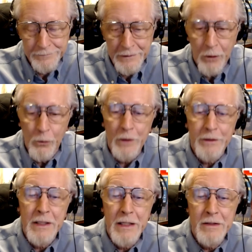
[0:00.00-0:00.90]
what they
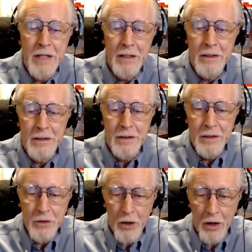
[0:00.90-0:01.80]
intended the
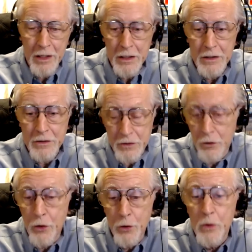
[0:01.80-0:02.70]
audience, and
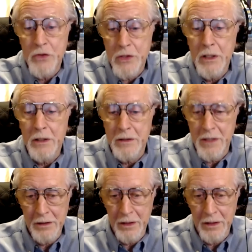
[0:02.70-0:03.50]
who was the intended